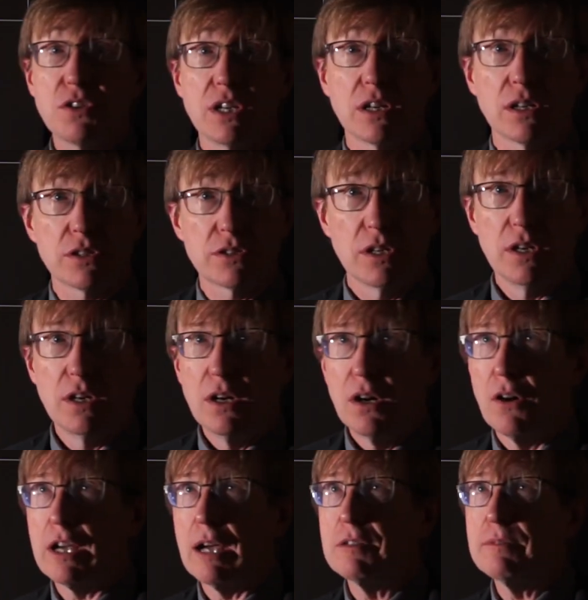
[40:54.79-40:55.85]
years,
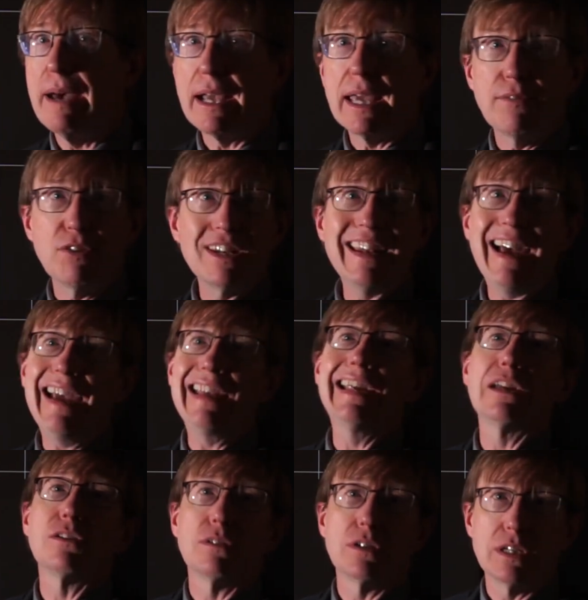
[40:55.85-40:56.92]
or comes back every
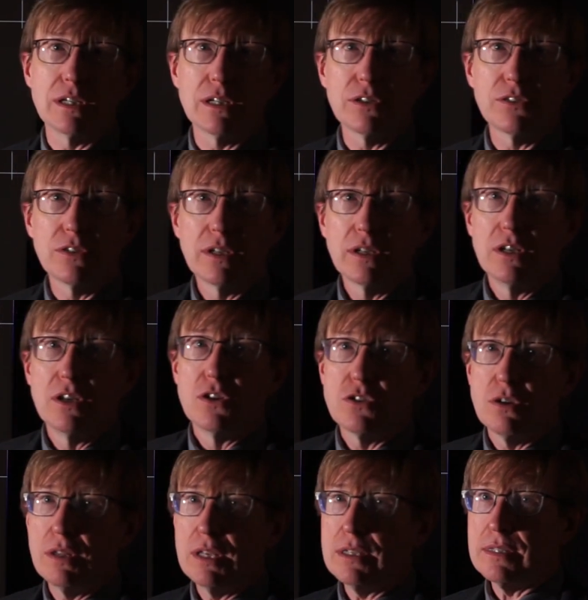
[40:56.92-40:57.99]
900 years.
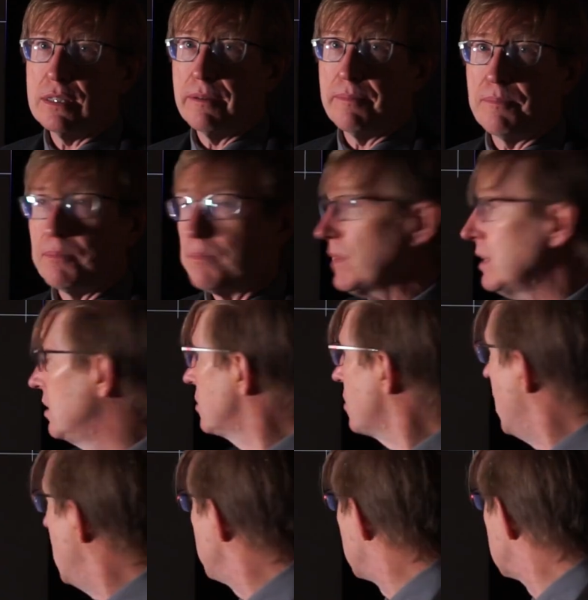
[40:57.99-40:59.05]
So these
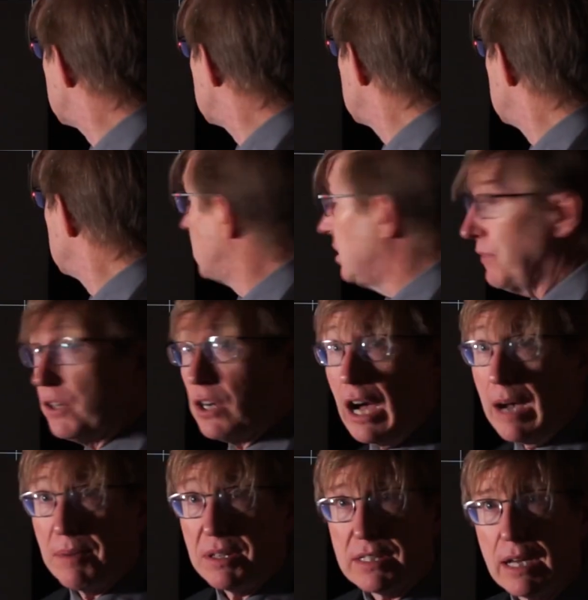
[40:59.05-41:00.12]
comets, different
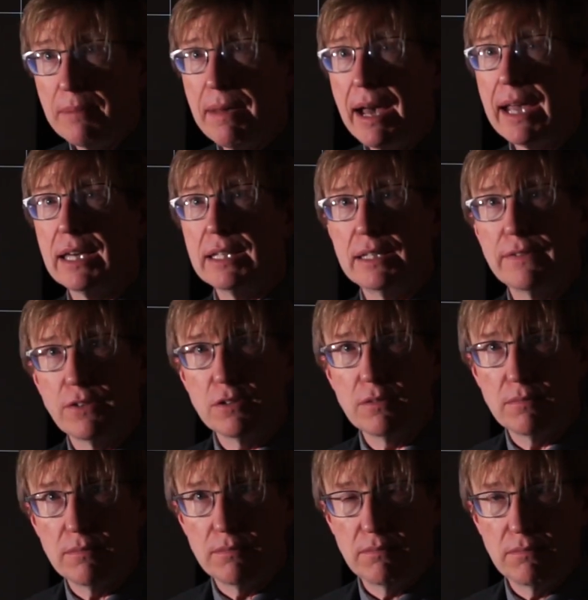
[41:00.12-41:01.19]
comets, come back at different
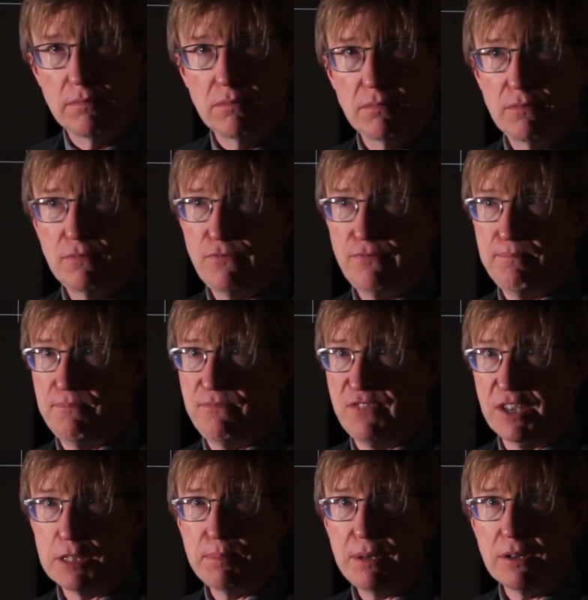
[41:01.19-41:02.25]

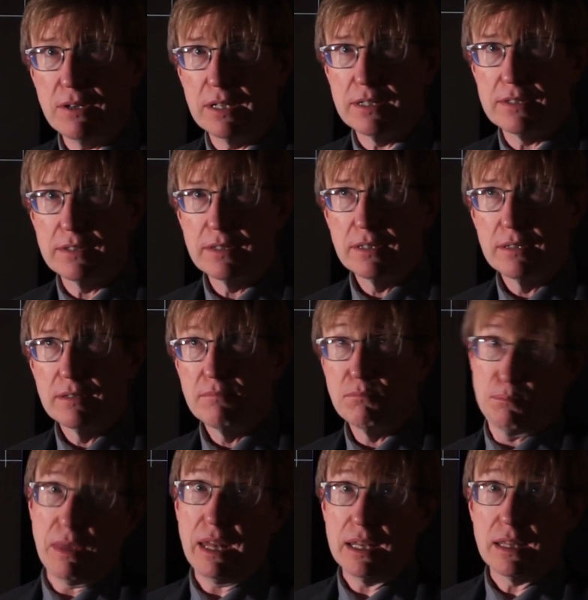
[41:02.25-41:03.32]
fixed periods.
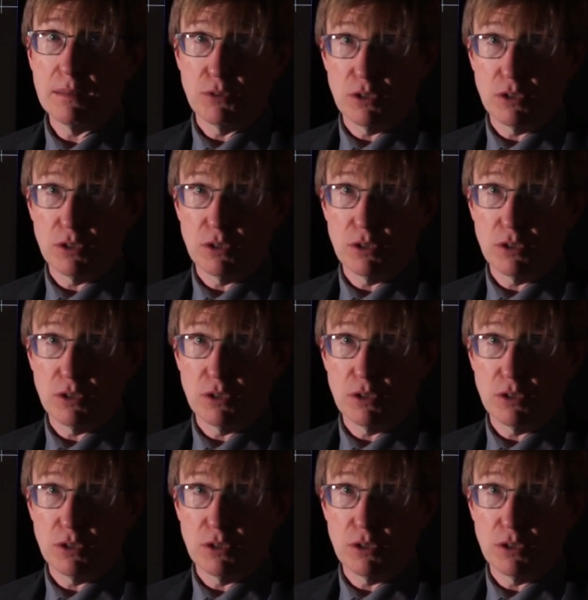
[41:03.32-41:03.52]
Many of them